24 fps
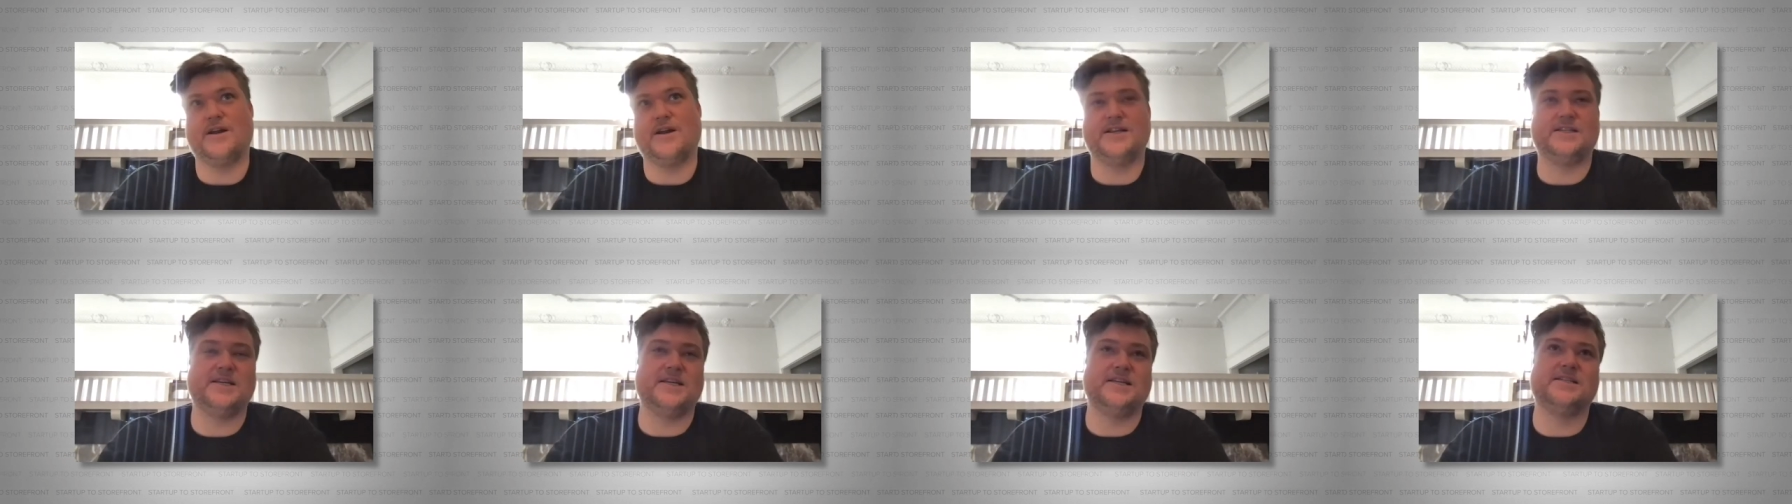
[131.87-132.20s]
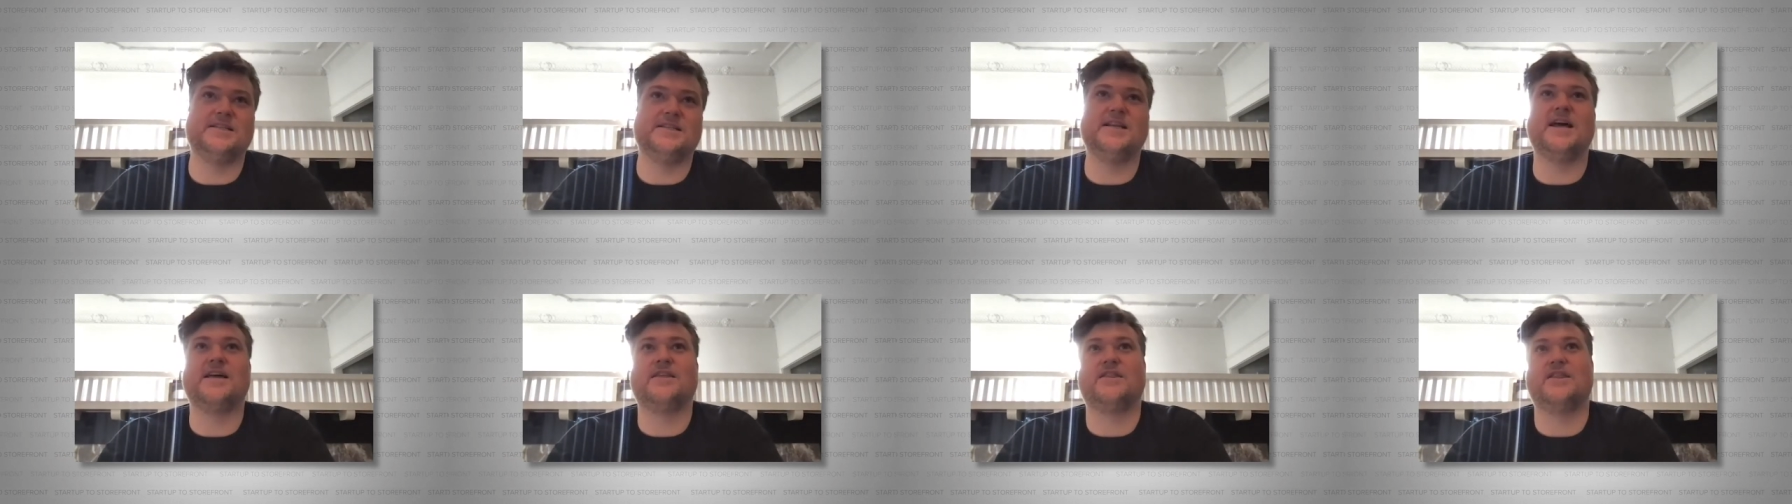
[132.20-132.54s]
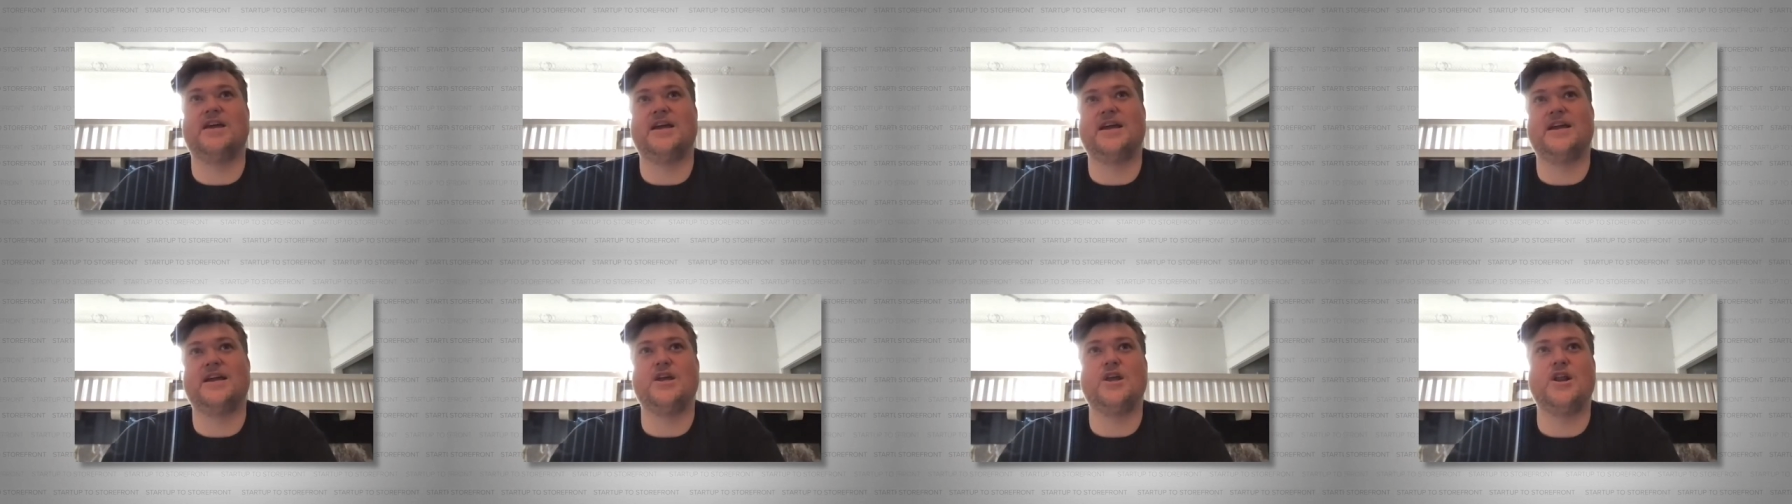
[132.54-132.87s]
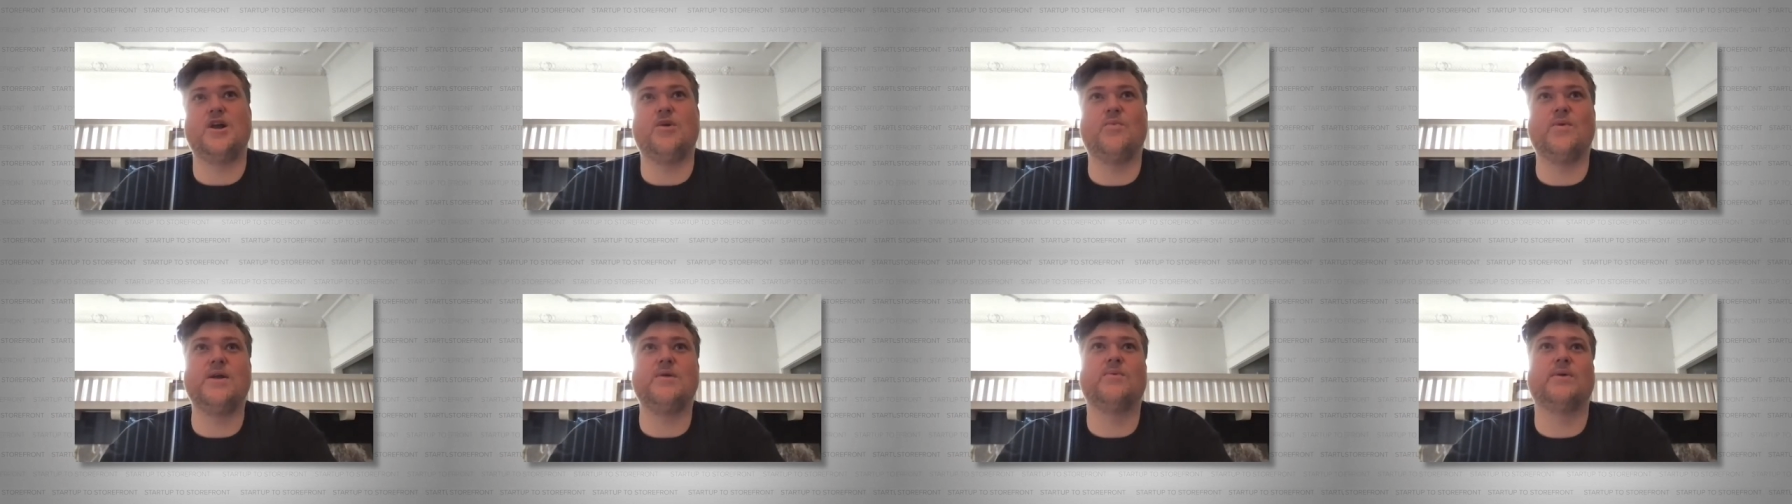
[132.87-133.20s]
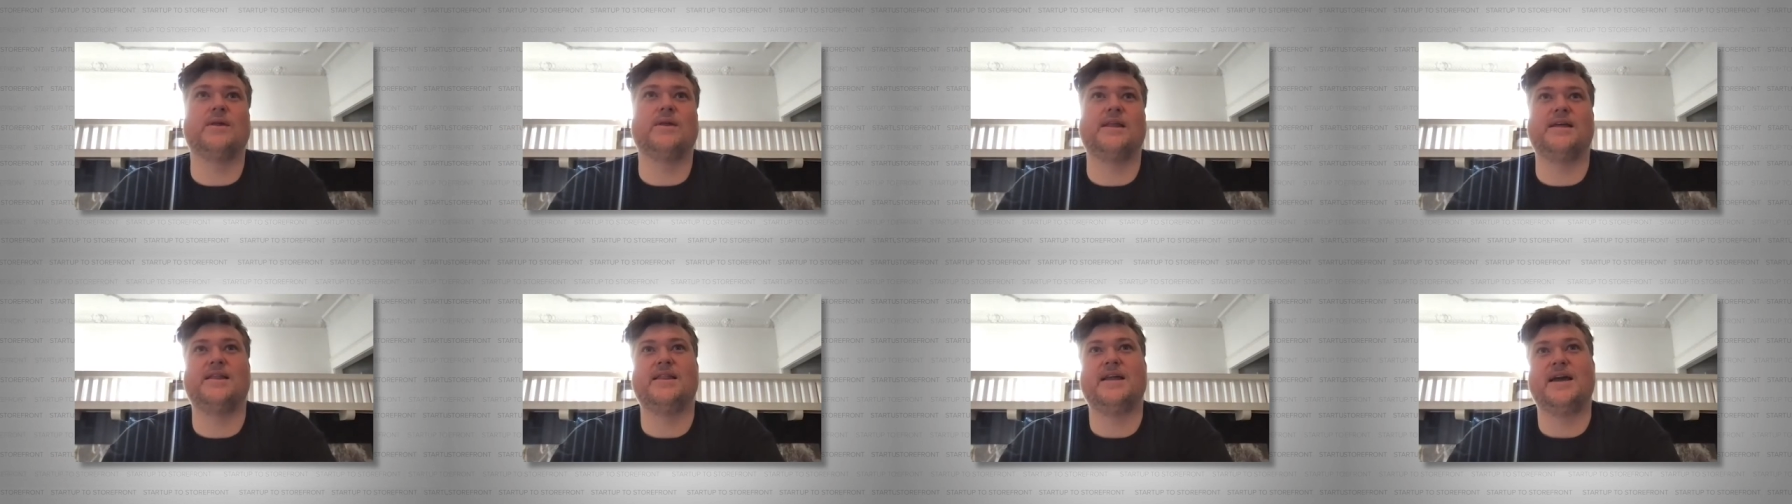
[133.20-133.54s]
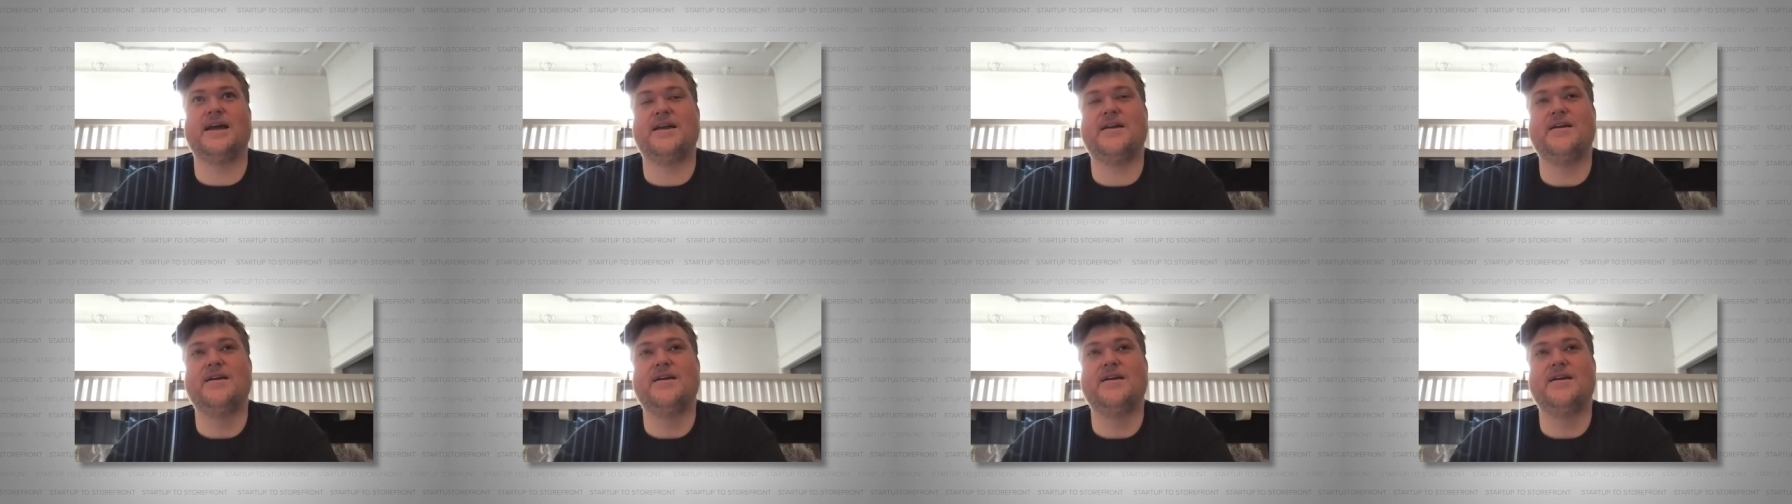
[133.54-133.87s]
It's it's nothing. You know, we really
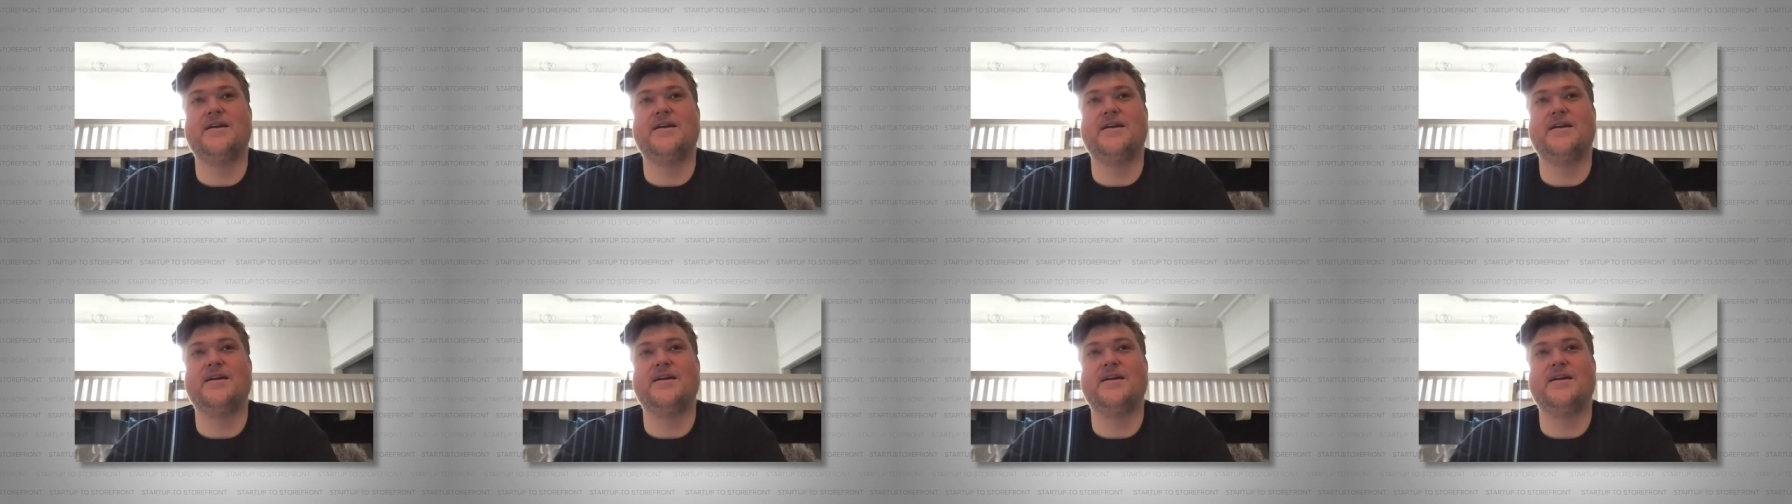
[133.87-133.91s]
like